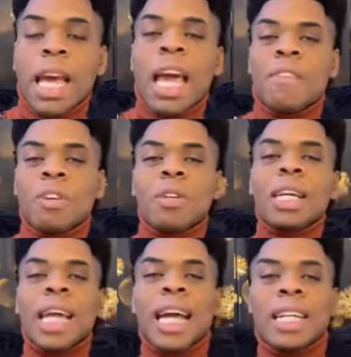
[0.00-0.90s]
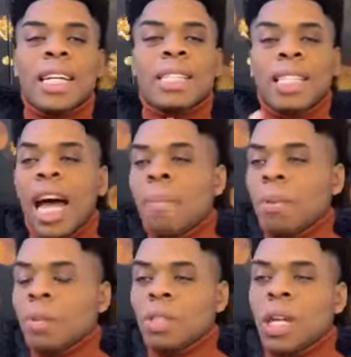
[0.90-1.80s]
If you look at the
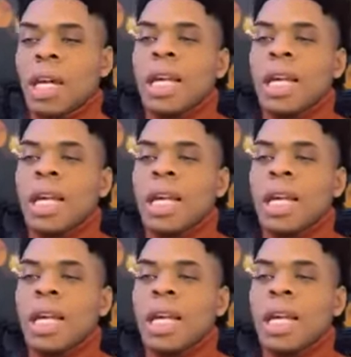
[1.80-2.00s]
disciples,